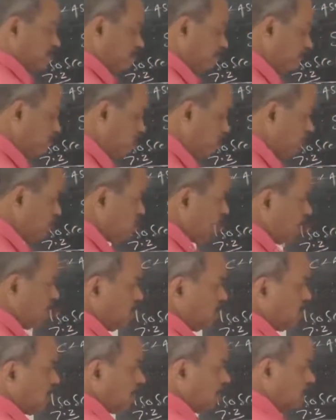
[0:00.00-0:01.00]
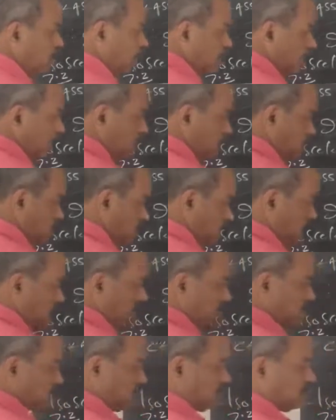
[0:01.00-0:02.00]
Now,
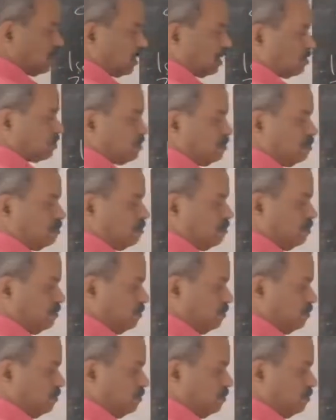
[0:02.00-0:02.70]
as in the case of